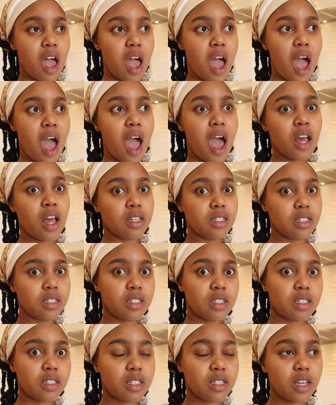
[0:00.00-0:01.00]

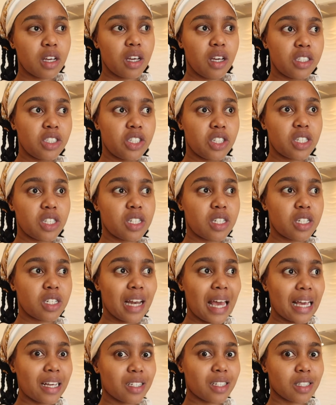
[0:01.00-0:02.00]
And it just
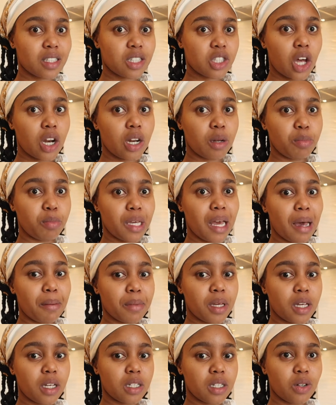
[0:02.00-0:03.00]
like started
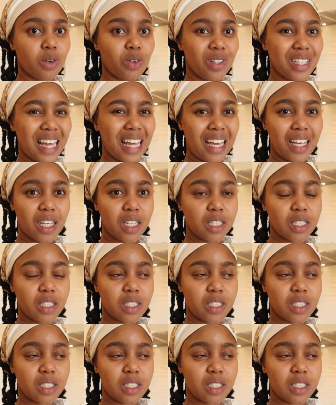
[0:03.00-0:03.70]
becoming all like